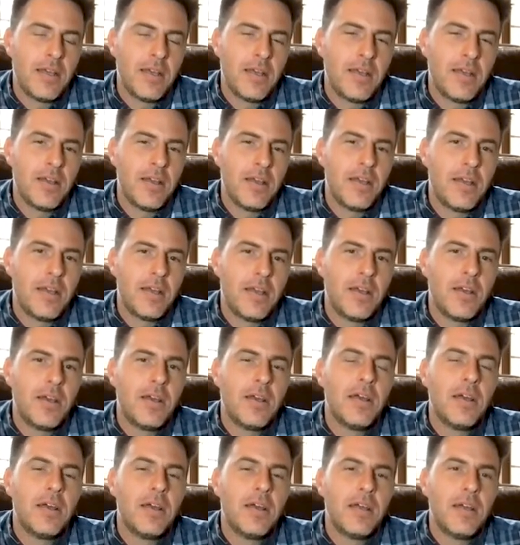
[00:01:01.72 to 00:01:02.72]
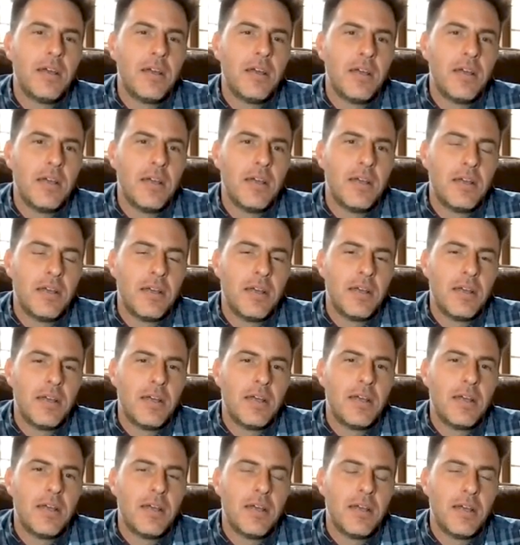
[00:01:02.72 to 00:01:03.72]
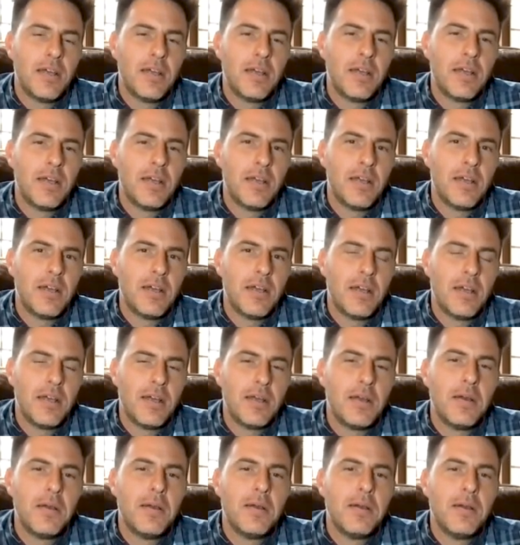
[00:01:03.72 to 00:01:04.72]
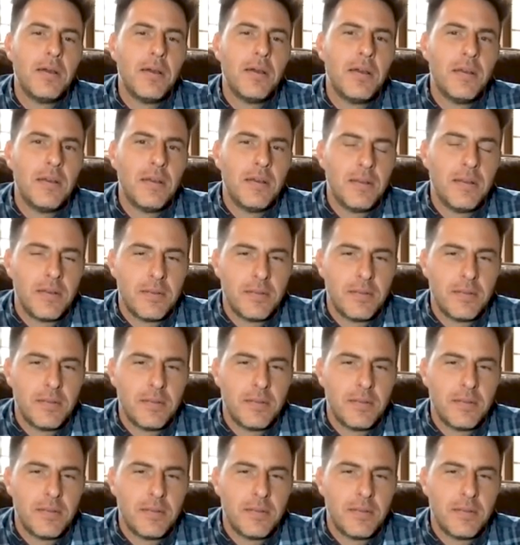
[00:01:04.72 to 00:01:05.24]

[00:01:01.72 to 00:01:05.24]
[no speech]